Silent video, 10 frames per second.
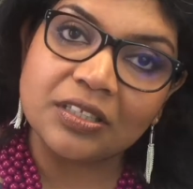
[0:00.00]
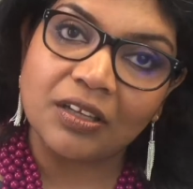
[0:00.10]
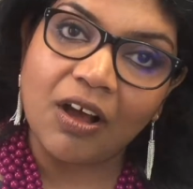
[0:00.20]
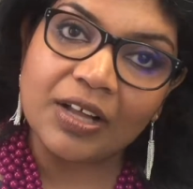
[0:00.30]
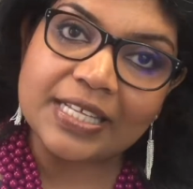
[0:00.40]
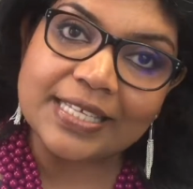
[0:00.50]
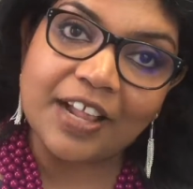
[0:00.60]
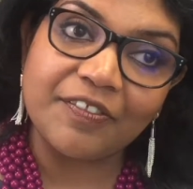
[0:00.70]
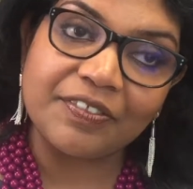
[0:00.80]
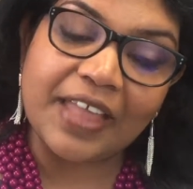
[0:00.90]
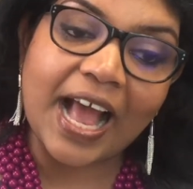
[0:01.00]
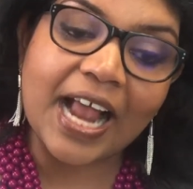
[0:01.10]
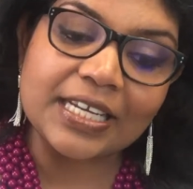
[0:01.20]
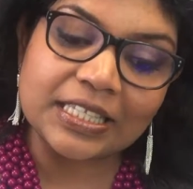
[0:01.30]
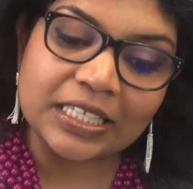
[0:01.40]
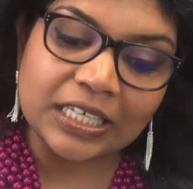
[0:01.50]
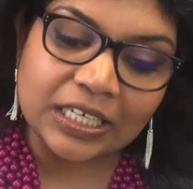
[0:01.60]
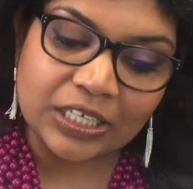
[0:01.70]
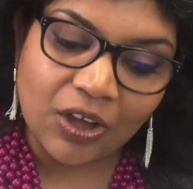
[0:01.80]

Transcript: in the law itself that the